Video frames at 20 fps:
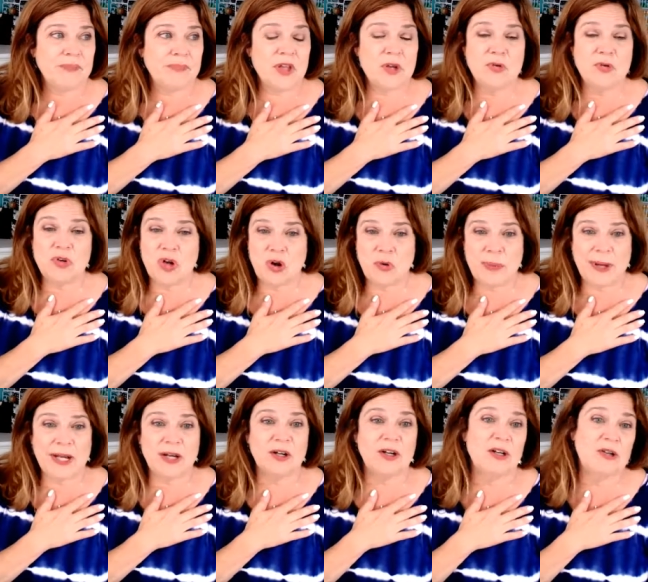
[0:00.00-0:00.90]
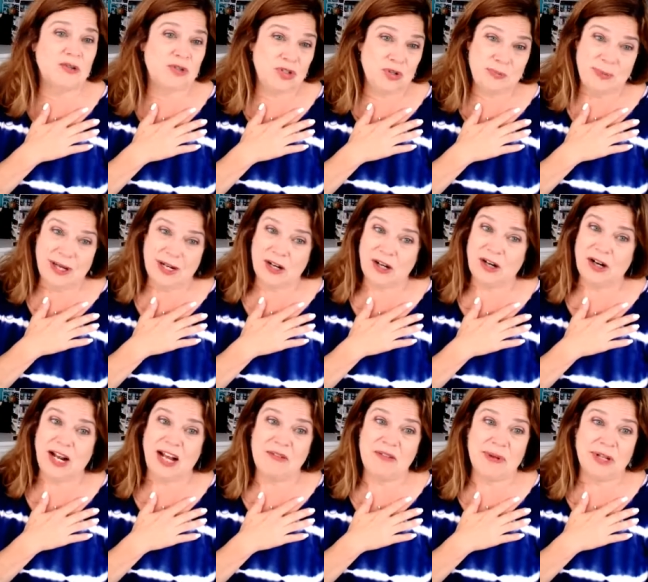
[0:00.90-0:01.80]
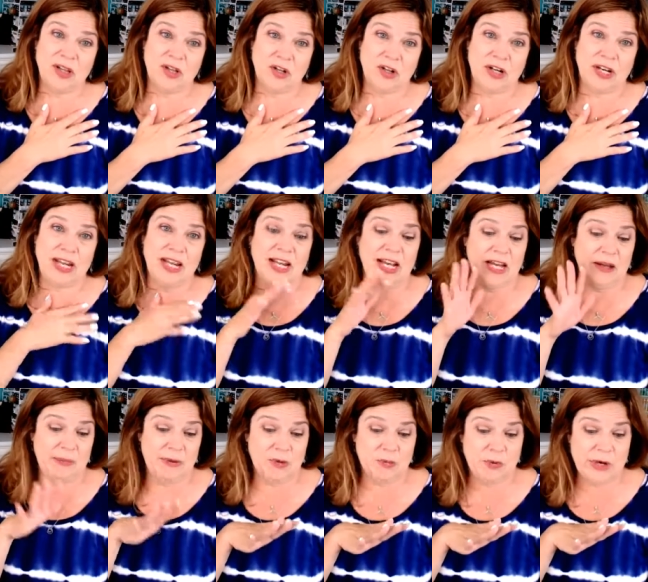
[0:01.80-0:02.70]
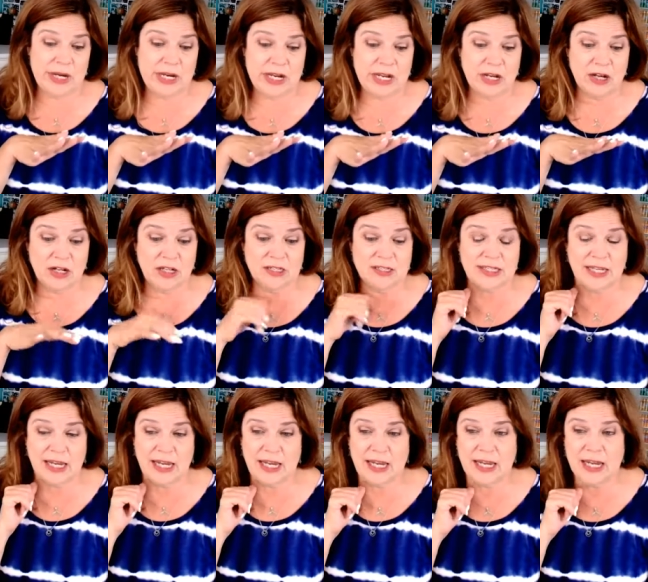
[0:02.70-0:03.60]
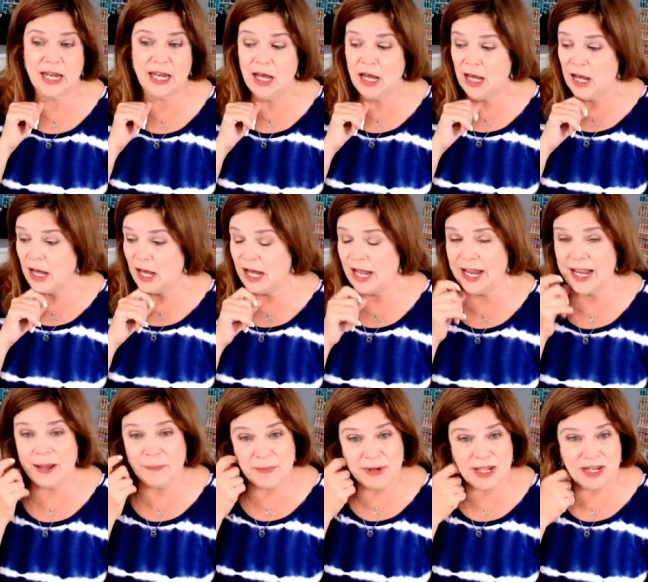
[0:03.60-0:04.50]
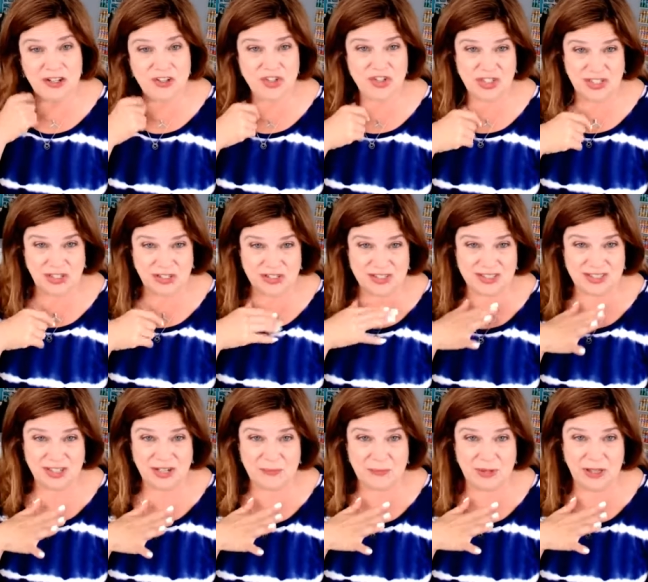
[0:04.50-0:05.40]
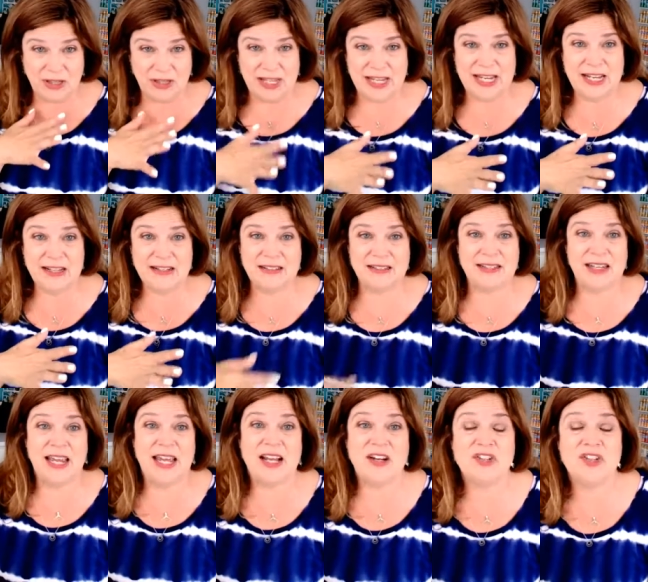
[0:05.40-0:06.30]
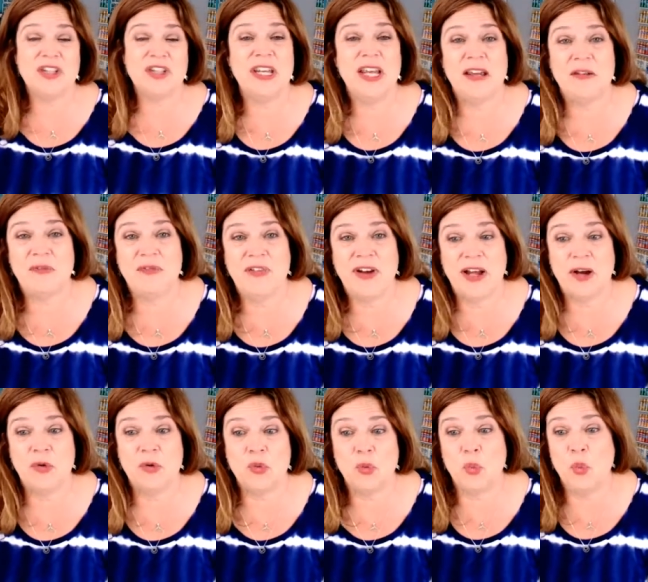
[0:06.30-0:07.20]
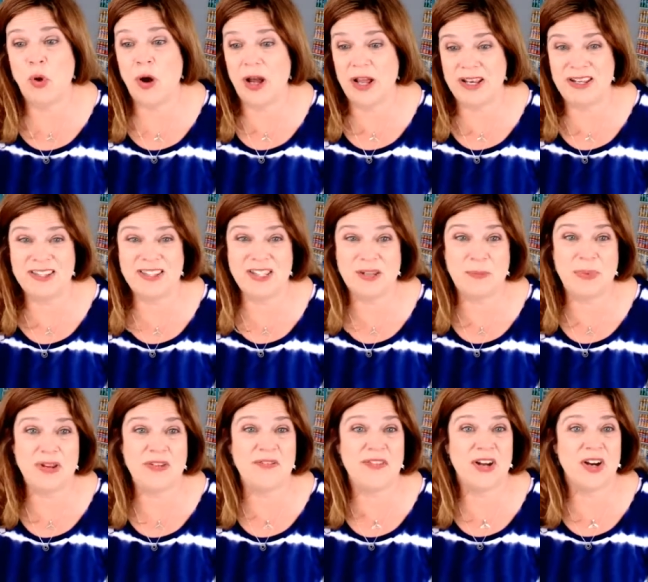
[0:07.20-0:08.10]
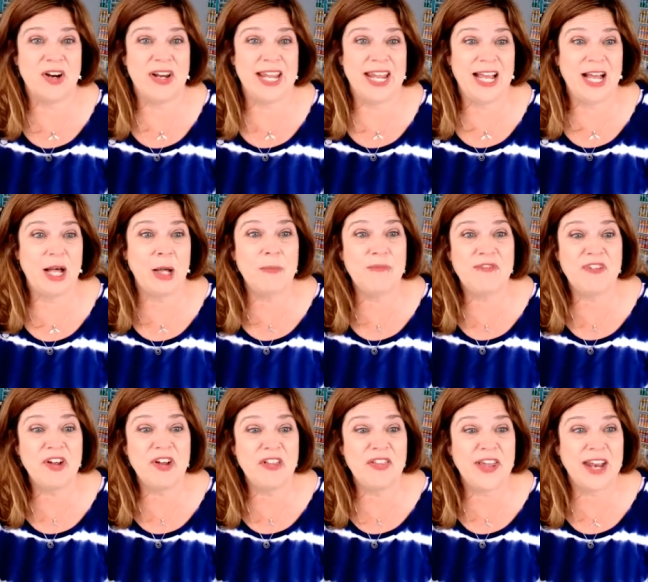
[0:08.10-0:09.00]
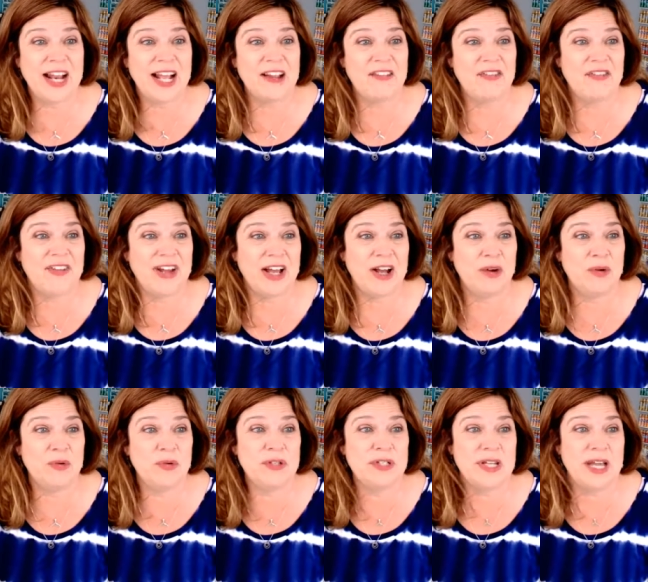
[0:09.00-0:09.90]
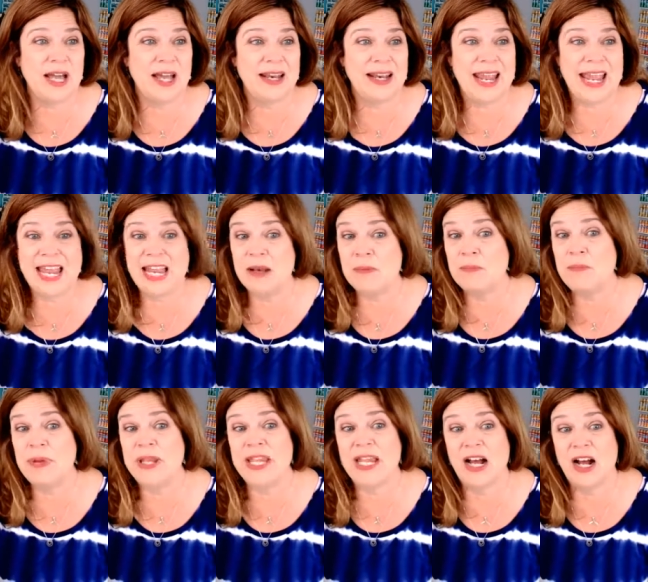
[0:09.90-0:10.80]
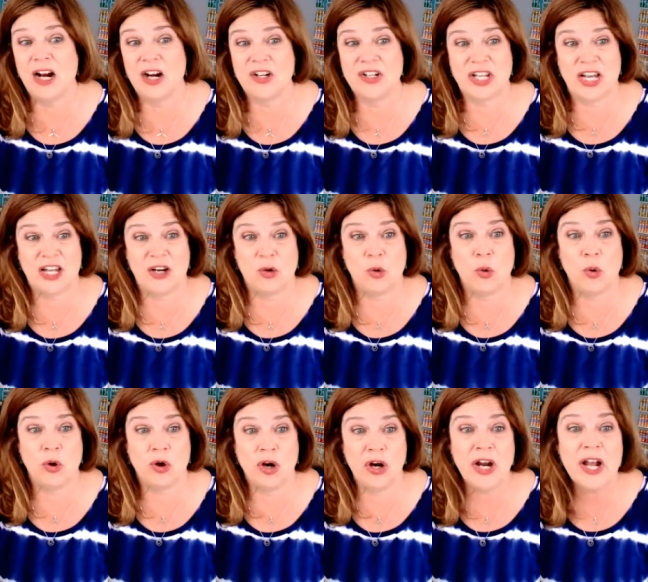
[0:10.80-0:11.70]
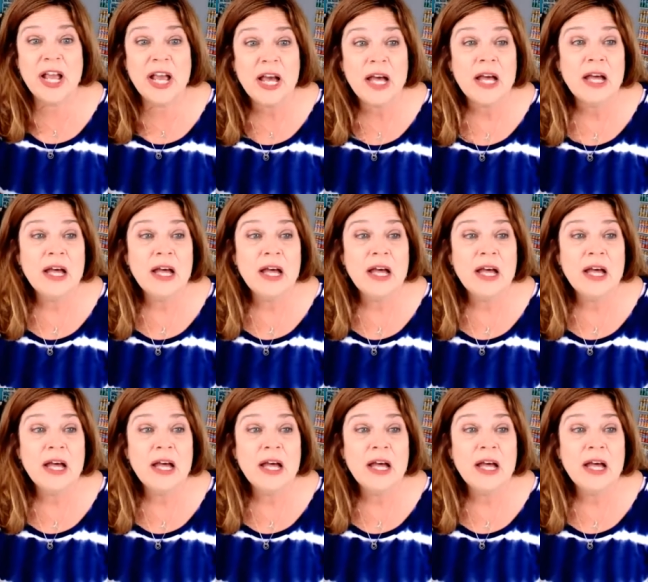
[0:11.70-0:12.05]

you know better, you do better. I've been learning, I've been reading all day. I am gonna share some links. Actually, I found one to be very helpful that I found on npr.org.